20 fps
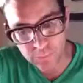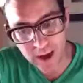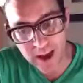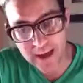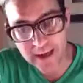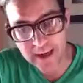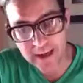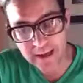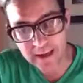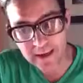
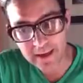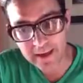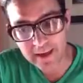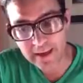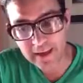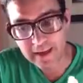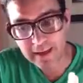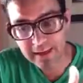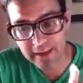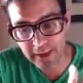ready,
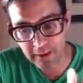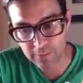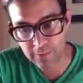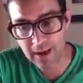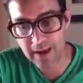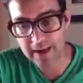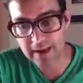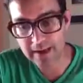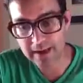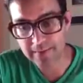get
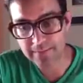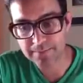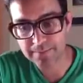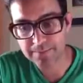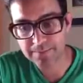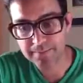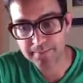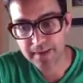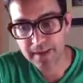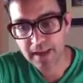ready.
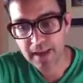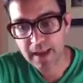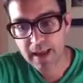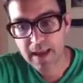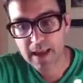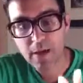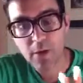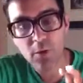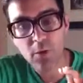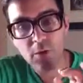
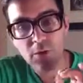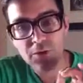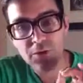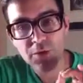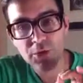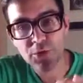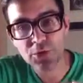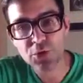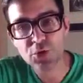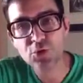
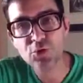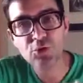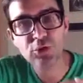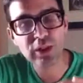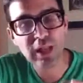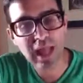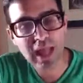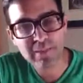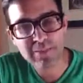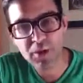The new
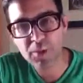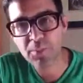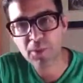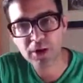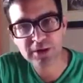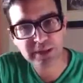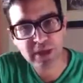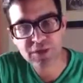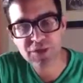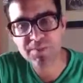labor
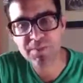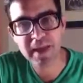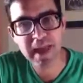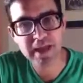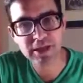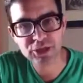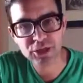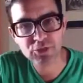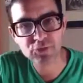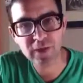
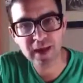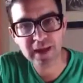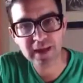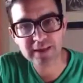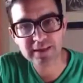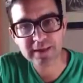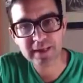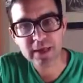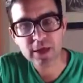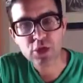participation
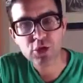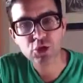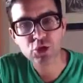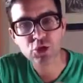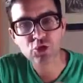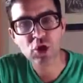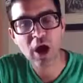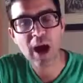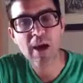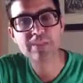rate
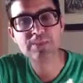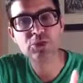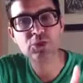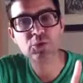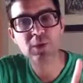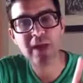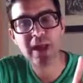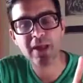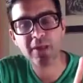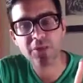dropped
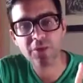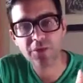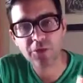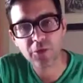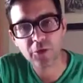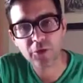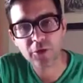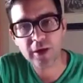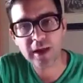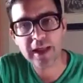to a
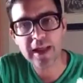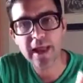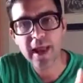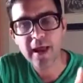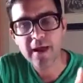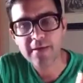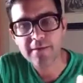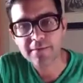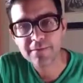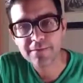
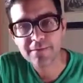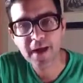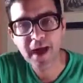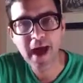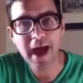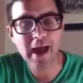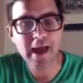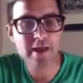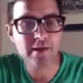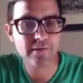
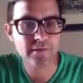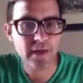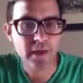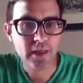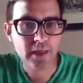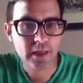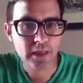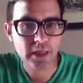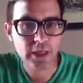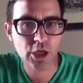
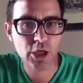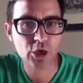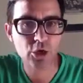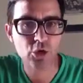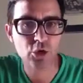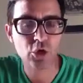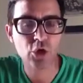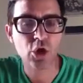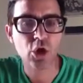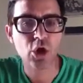
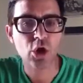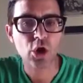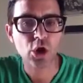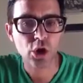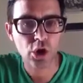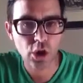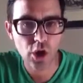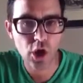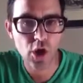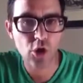35-year
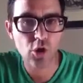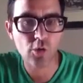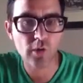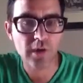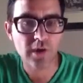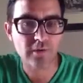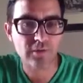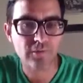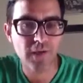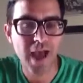low.
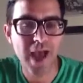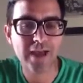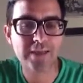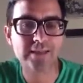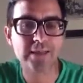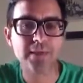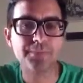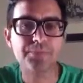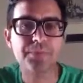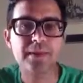In
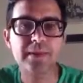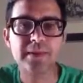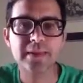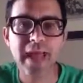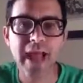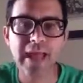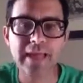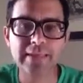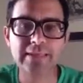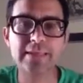fact,
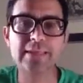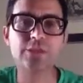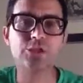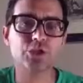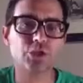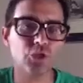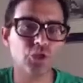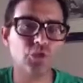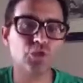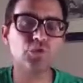
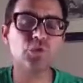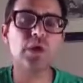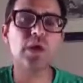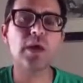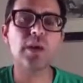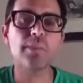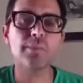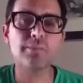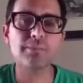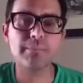92
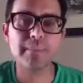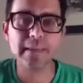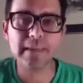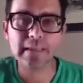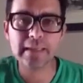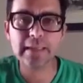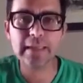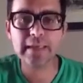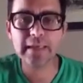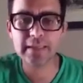
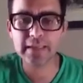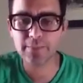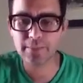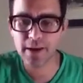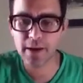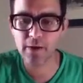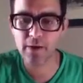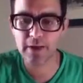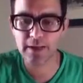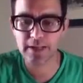million
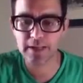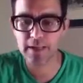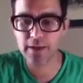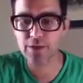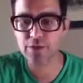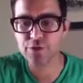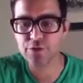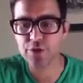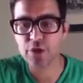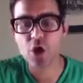
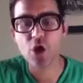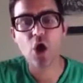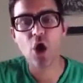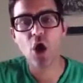Americans